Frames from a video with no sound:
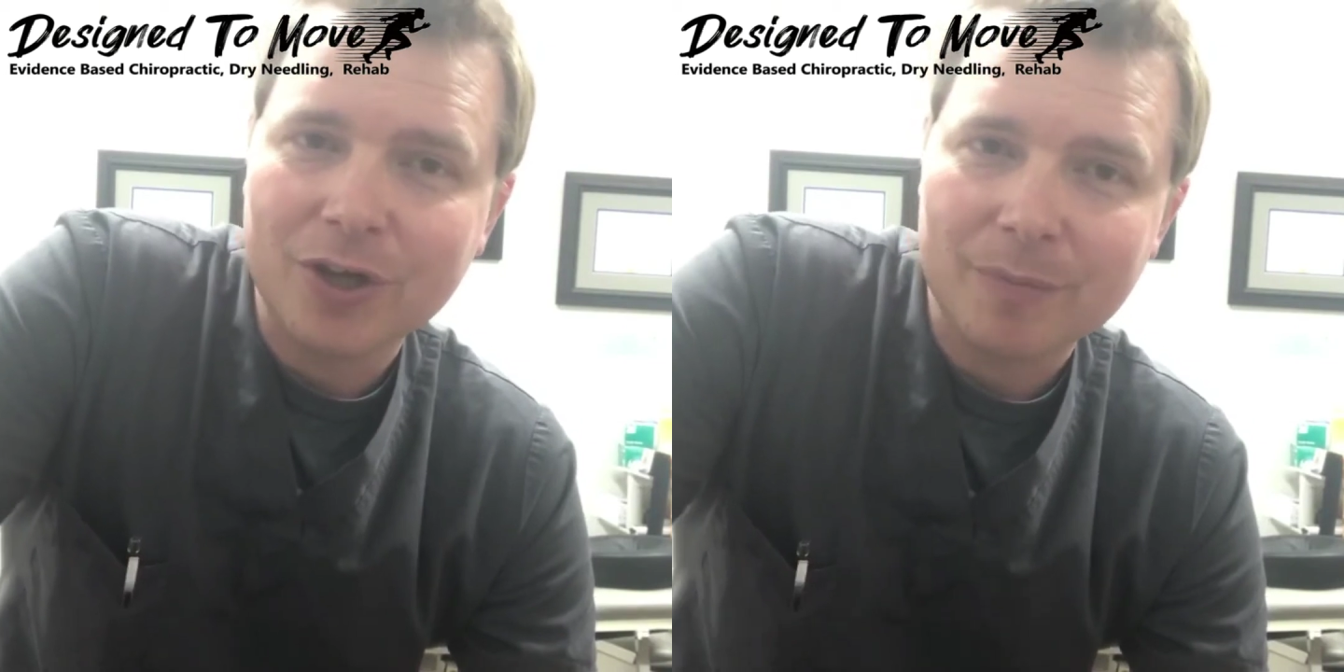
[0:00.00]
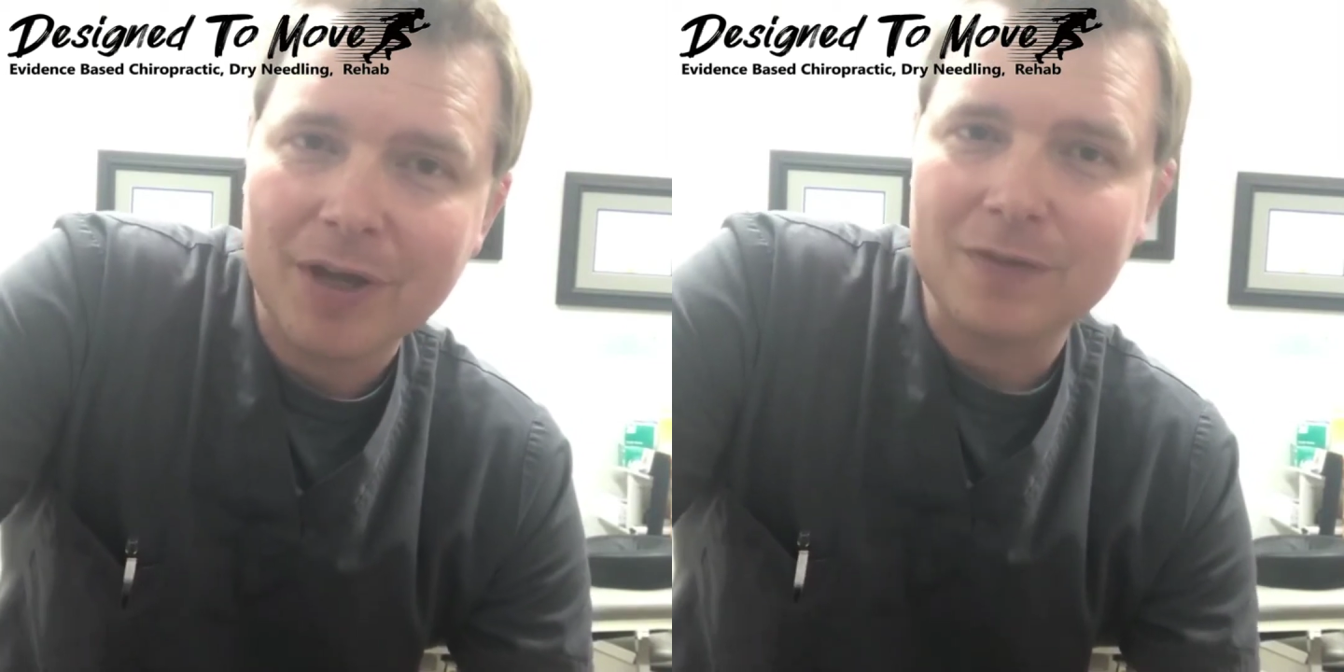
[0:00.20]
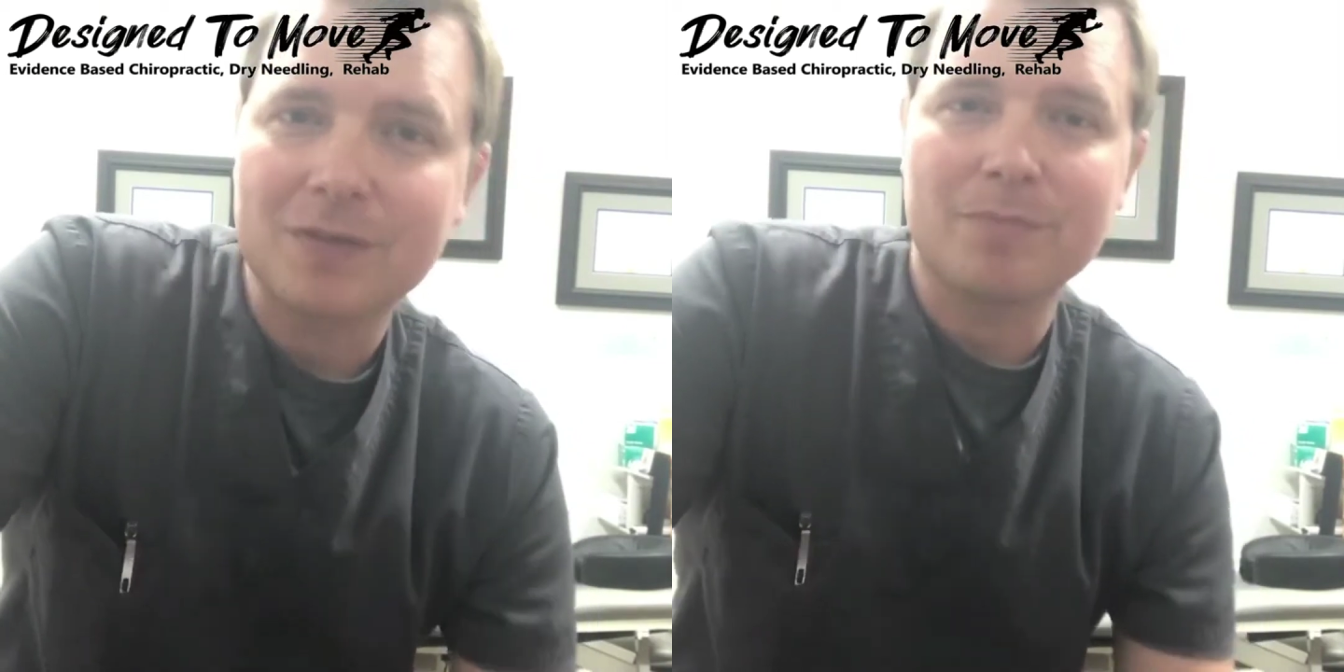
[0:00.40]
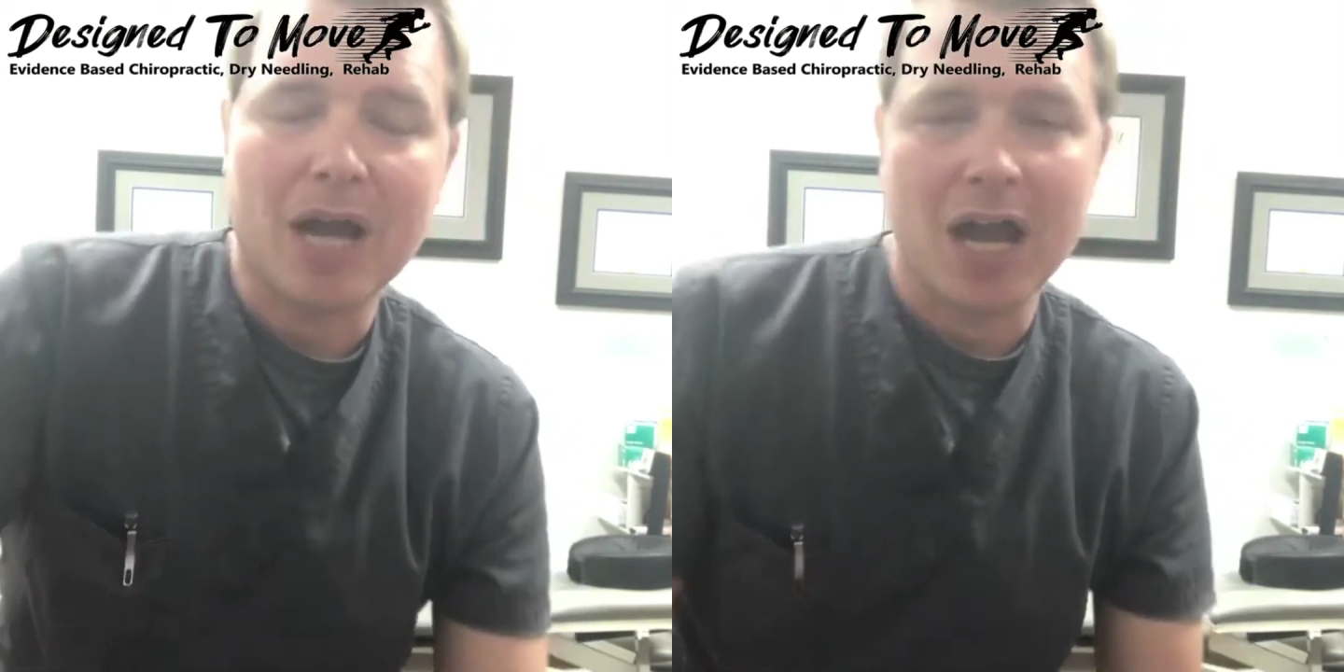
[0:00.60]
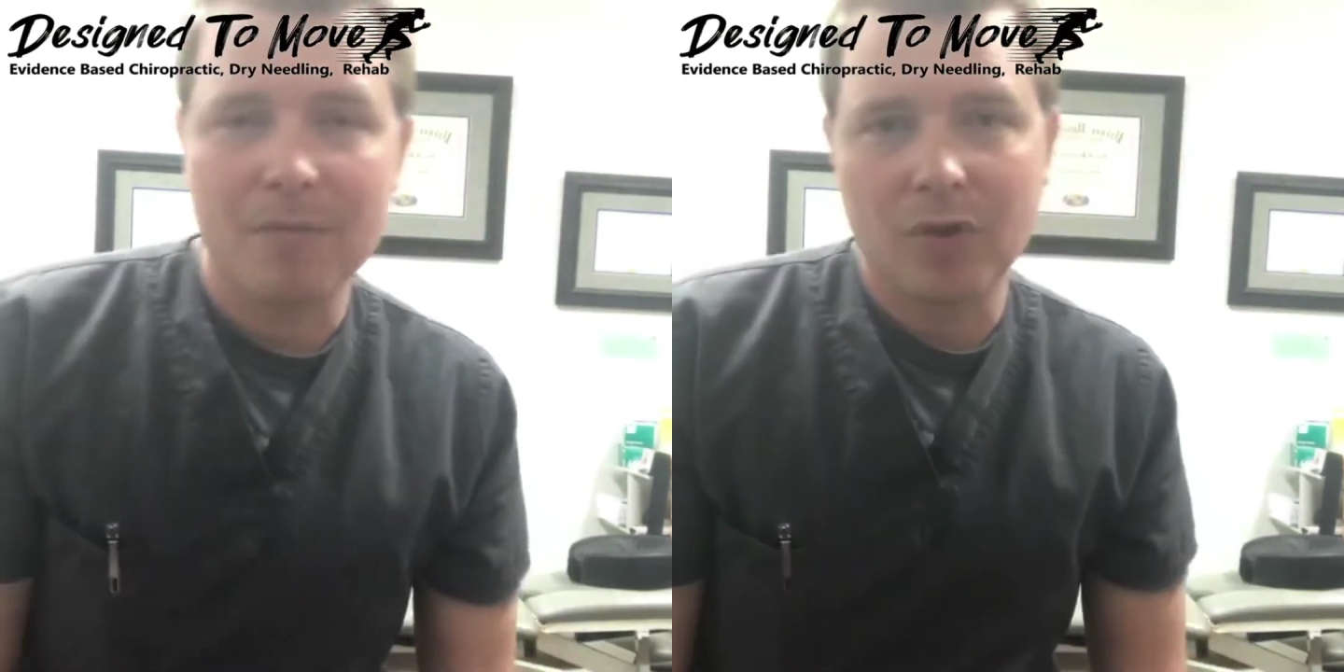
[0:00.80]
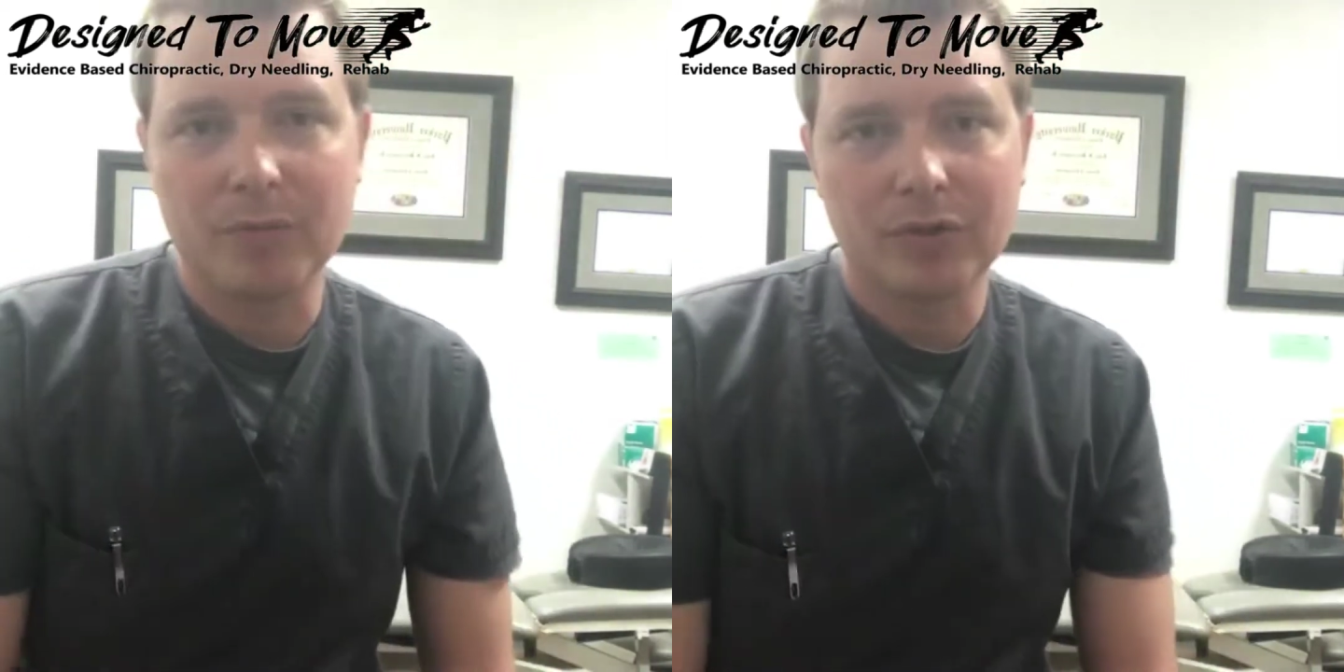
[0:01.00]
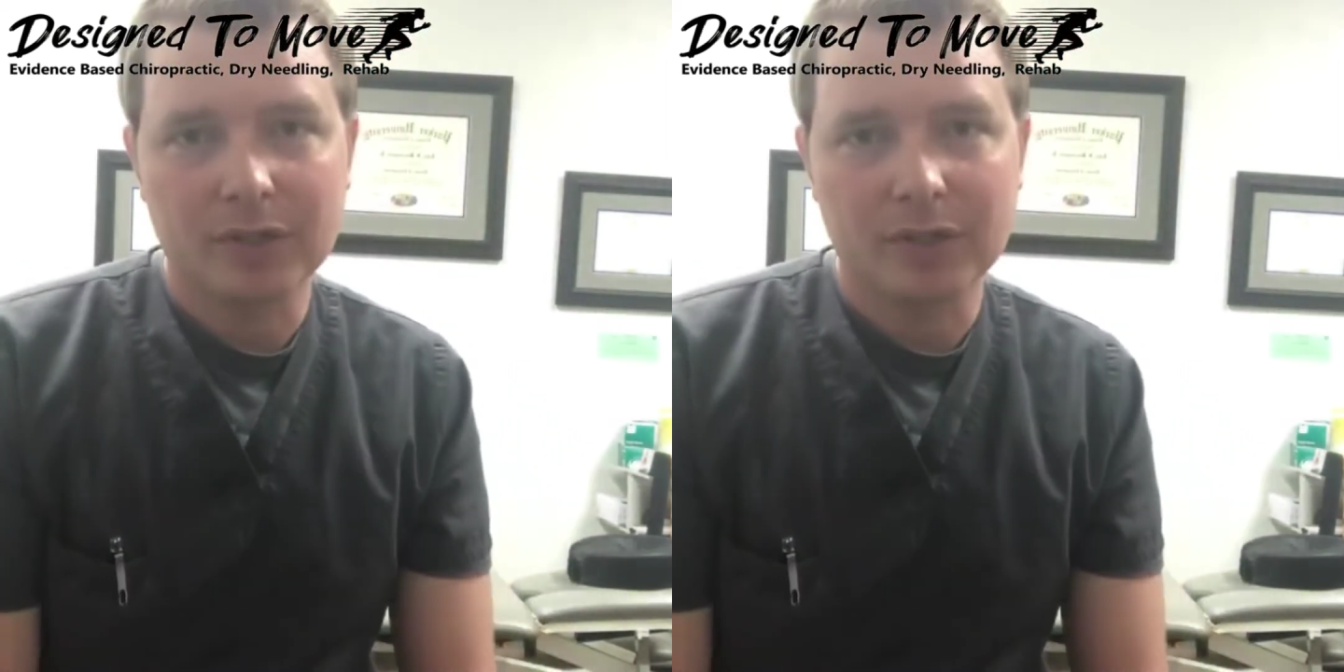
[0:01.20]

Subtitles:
about spine mobility